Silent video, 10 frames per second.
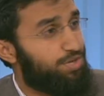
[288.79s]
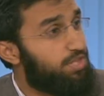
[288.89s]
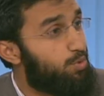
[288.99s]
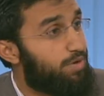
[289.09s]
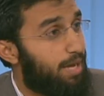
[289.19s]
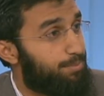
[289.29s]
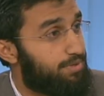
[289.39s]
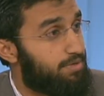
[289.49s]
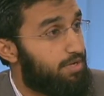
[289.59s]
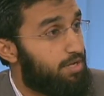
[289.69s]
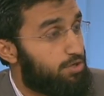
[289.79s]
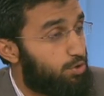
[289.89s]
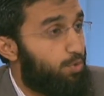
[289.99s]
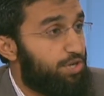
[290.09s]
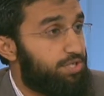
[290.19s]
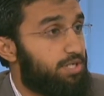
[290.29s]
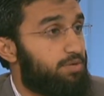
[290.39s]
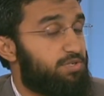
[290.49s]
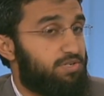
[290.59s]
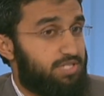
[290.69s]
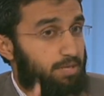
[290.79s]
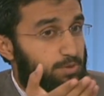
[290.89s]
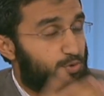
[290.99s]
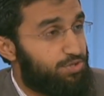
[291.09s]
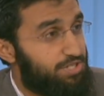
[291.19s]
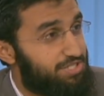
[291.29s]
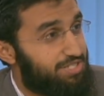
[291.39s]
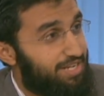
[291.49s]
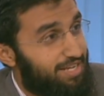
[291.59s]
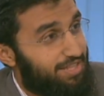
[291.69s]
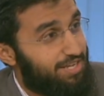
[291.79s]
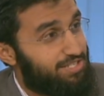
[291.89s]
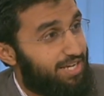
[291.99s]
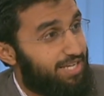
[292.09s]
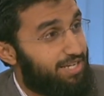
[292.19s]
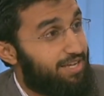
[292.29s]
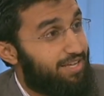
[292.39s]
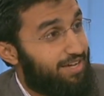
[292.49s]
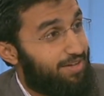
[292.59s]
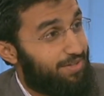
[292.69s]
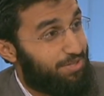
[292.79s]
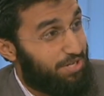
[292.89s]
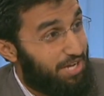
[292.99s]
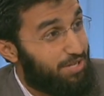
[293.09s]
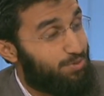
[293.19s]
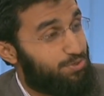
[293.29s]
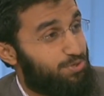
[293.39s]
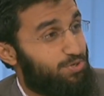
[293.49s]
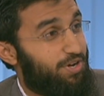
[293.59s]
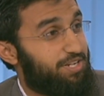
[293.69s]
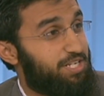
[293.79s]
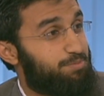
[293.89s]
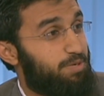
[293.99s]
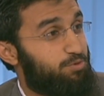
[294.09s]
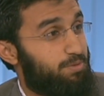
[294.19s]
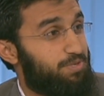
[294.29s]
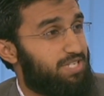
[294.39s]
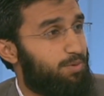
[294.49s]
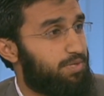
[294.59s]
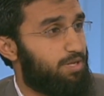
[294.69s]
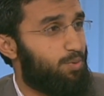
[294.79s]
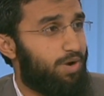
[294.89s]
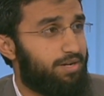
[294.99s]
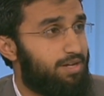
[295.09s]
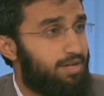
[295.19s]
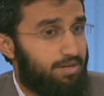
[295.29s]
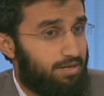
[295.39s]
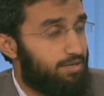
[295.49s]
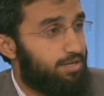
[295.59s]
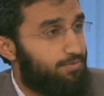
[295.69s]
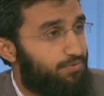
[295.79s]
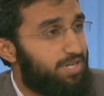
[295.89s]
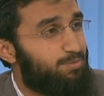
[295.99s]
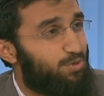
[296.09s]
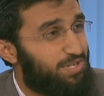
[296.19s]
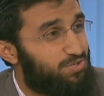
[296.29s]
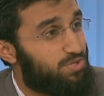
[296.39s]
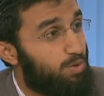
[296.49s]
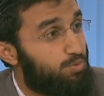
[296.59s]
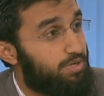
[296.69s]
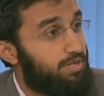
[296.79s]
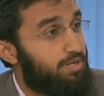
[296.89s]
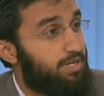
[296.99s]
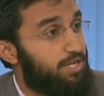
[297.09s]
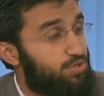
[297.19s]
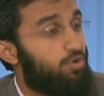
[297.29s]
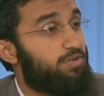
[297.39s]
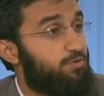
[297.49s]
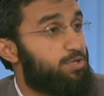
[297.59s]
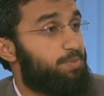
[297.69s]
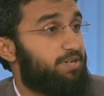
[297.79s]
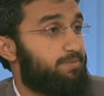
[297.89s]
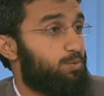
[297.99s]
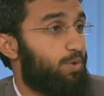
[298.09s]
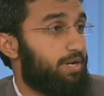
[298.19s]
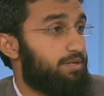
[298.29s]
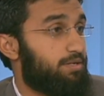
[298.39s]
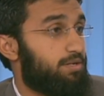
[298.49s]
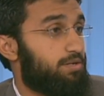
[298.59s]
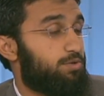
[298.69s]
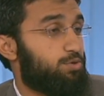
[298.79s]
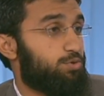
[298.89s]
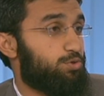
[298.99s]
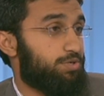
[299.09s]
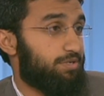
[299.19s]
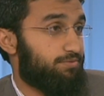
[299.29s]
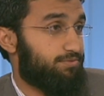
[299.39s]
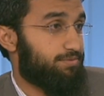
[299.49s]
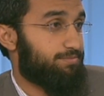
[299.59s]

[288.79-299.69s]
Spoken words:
what do you think would happen? So the question here is, you know, Salman Rushdie's there saying that the key to a society is people should be able to say what they want. Freedom to insult is not a respectable way to live.